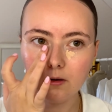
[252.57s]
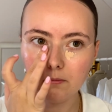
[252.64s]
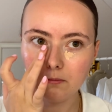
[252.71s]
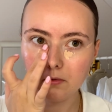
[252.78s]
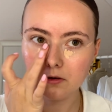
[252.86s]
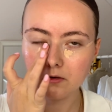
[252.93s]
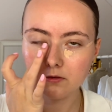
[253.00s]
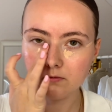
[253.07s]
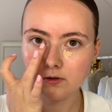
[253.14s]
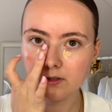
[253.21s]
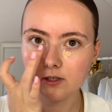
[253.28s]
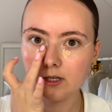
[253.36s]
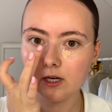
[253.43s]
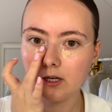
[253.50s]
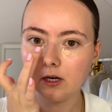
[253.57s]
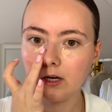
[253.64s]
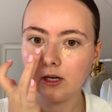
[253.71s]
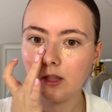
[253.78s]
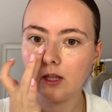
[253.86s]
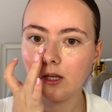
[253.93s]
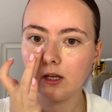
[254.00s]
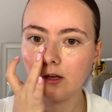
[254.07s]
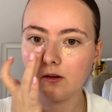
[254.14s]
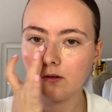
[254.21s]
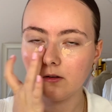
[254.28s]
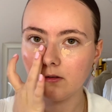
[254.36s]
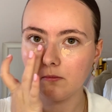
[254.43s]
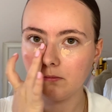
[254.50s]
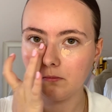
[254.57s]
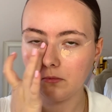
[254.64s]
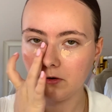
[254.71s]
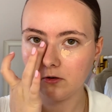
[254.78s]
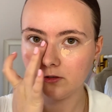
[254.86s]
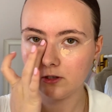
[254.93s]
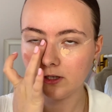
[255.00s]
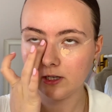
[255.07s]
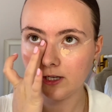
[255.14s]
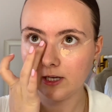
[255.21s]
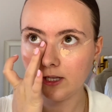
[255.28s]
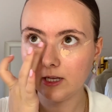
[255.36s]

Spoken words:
because once again I think personally